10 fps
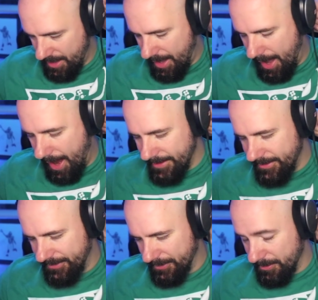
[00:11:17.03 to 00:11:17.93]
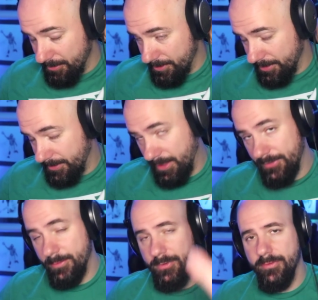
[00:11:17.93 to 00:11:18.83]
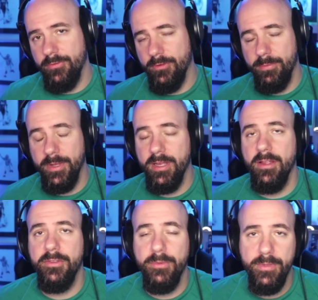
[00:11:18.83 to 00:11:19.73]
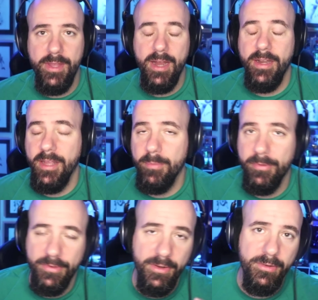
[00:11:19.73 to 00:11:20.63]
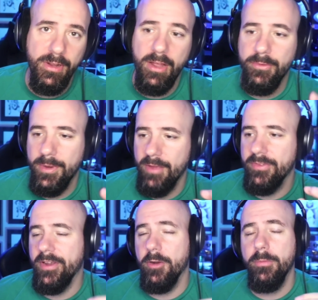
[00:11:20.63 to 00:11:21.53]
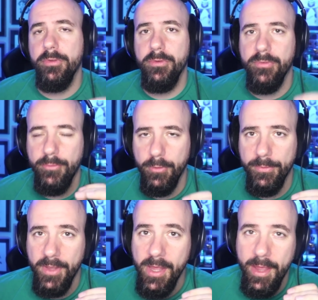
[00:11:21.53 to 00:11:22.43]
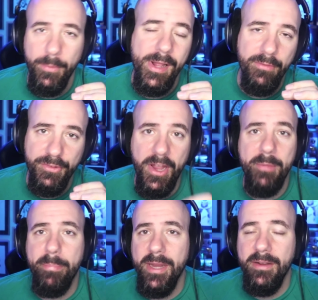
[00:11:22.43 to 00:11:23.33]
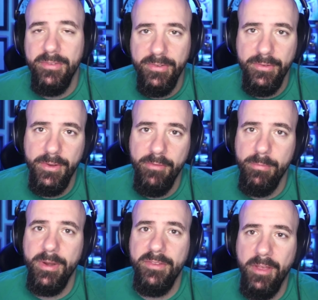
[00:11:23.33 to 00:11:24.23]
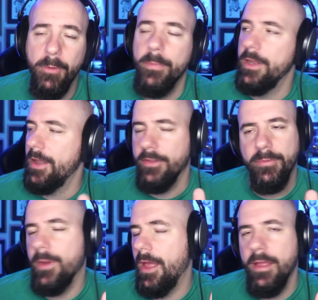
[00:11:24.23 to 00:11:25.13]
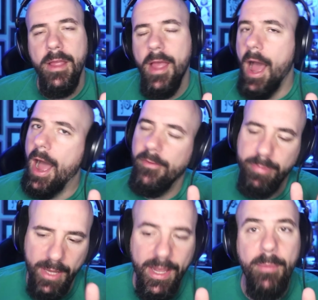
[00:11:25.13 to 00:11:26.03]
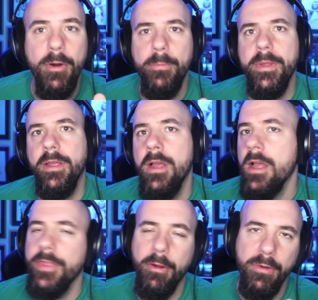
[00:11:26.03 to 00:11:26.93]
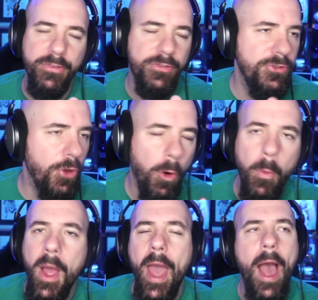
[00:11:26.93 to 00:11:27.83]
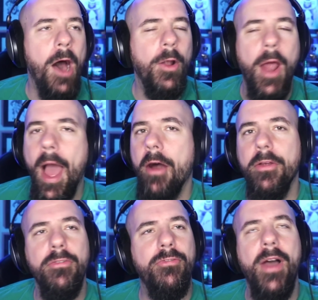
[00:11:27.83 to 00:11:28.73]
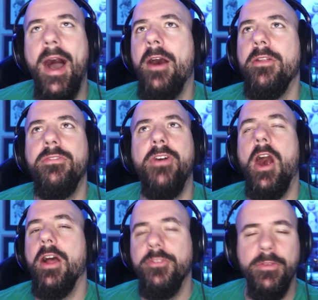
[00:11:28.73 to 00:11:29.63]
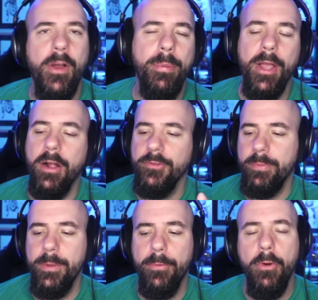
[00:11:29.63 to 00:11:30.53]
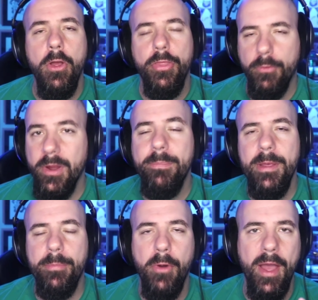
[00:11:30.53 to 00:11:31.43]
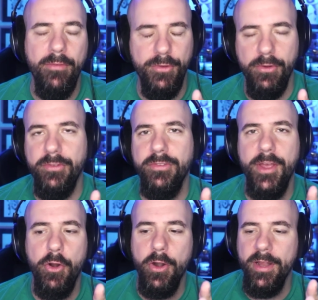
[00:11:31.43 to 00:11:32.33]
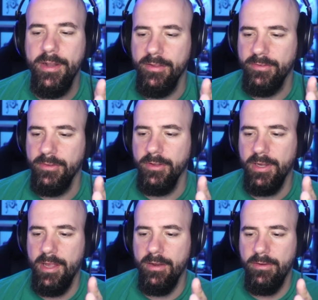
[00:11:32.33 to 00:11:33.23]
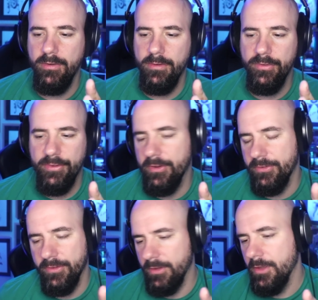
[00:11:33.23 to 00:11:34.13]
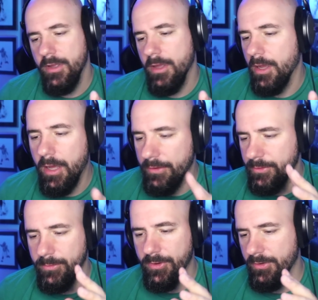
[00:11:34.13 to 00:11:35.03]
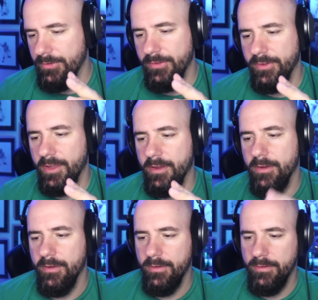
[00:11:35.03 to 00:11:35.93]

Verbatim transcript: I disagree with the custom uniforms because 98% of you guys would have terrible uniforms and we'd have giant penises on everybody's helmet. That's what I play MLB. There is no out out of out of 100 if I play 100 people, 3 people have jerseys that aren't hideous to look at. Seriously. Custom jerseys is a L.